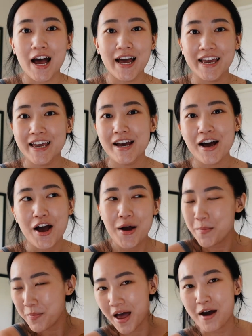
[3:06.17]
I
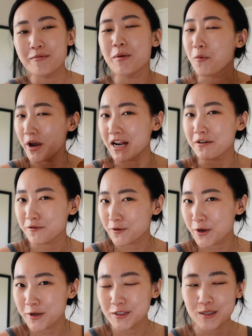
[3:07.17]
have been waiting for
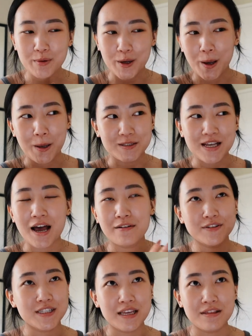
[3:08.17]
this because I've
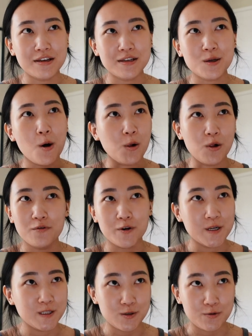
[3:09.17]
seen this all over
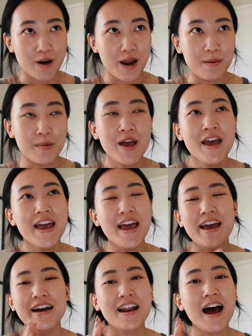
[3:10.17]
Instagram
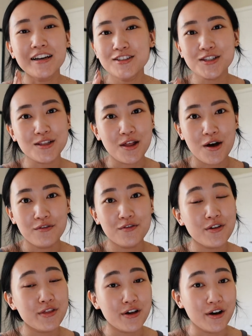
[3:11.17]
and I just
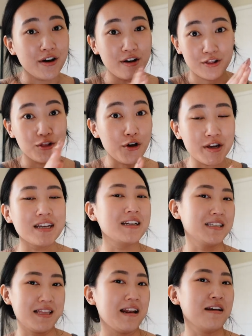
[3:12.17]
love the look and
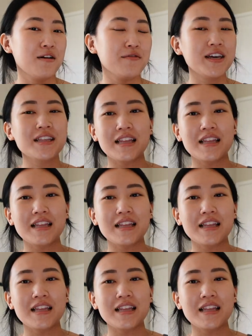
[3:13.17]
aesthetic of it.